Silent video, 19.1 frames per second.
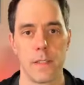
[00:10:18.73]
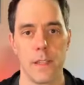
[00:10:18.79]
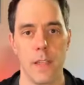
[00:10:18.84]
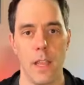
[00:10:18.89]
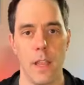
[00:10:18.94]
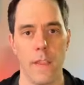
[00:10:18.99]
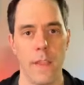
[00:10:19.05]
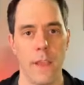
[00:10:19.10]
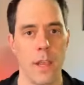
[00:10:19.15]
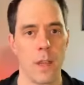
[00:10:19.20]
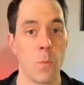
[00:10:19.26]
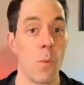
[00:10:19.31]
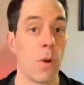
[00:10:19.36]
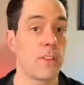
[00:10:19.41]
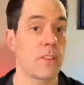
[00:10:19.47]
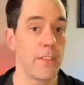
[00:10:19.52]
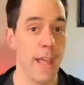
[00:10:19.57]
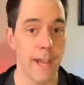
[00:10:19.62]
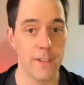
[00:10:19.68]
And then
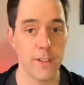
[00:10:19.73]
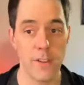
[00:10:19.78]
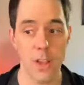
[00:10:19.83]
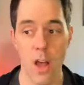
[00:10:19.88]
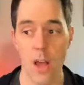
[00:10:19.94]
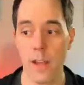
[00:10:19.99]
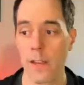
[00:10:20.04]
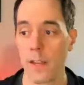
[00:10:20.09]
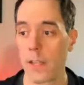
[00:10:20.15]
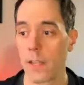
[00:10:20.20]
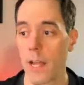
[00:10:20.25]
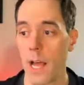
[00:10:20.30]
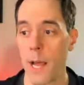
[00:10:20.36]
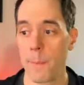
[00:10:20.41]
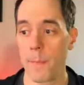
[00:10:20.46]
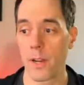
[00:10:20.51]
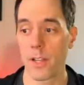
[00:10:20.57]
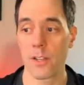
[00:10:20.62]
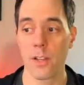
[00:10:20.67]
once that's done,
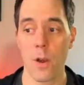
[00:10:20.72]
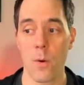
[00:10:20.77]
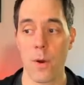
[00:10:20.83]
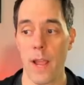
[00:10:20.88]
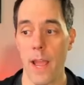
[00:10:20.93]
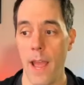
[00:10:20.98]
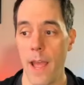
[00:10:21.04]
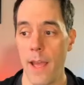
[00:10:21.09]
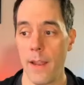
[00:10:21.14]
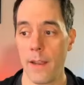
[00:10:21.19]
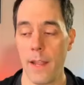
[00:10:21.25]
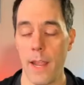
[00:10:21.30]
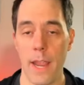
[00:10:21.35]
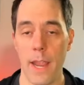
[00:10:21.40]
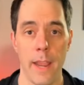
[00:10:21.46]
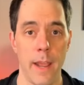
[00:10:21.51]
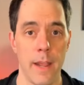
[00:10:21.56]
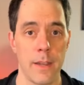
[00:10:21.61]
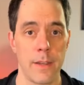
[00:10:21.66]
I'm going to go ahead
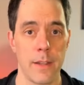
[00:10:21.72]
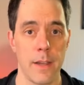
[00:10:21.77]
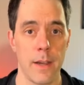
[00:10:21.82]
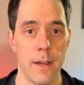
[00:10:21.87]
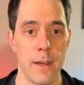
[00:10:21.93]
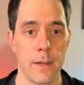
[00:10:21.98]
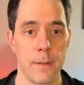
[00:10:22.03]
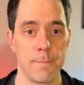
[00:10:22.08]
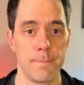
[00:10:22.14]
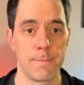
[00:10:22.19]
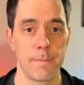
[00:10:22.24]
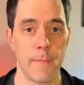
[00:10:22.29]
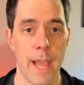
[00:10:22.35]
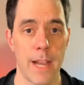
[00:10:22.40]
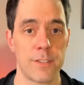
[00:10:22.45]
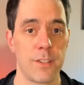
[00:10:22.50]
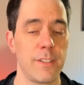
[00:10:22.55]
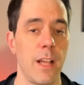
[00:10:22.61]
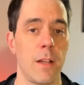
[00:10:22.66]
and
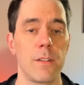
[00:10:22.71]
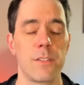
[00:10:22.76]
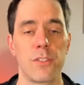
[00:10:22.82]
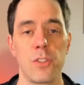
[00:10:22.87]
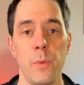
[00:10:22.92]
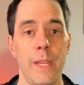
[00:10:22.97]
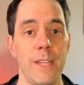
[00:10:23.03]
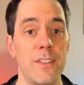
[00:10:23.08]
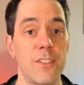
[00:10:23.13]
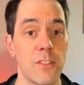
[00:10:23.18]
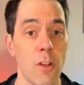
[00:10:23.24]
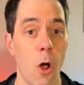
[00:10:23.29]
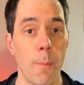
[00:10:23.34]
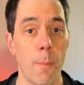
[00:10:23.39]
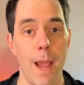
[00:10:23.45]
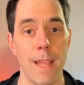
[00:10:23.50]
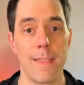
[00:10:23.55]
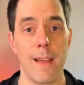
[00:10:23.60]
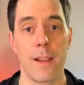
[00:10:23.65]
actually tell it to install
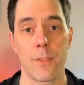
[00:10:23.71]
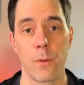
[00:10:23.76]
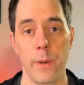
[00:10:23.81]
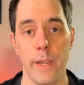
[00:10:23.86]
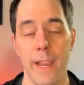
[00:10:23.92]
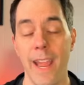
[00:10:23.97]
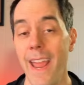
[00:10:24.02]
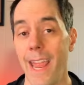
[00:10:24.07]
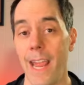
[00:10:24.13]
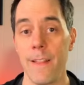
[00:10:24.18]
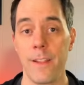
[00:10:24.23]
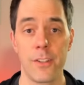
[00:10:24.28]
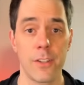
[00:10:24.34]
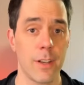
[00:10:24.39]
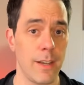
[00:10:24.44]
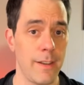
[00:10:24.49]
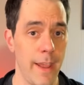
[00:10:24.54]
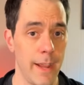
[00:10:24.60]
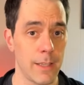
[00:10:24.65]
Python 3. And this is
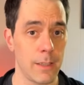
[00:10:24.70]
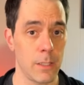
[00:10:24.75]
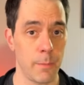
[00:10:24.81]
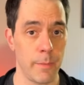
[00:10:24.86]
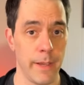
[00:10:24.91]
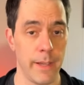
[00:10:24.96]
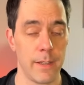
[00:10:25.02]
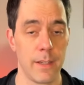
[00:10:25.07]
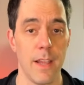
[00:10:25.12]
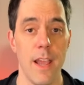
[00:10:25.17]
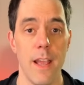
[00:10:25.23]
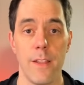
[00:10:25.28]
going to take a little bit.